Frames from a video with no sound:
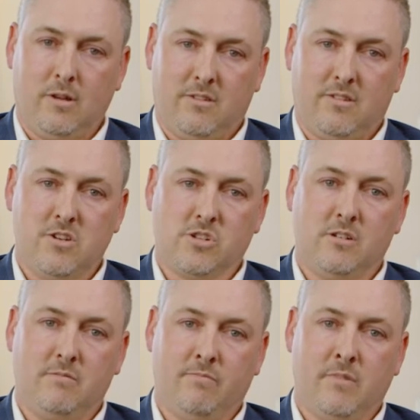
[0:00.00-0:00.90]

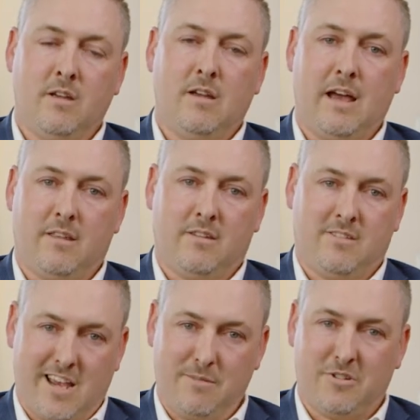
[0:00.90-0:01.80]
incision at the
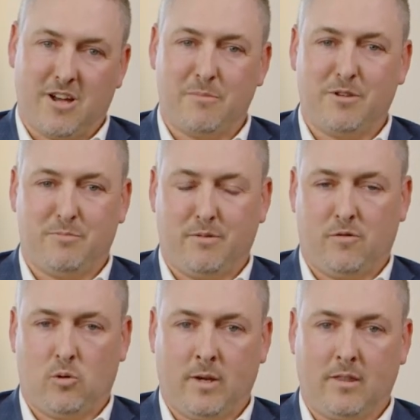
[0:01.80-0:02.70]
same time as
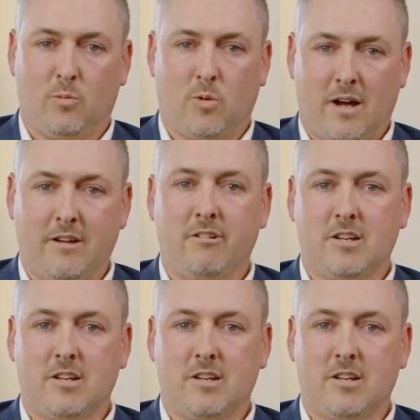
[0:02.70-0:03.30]
performing the wider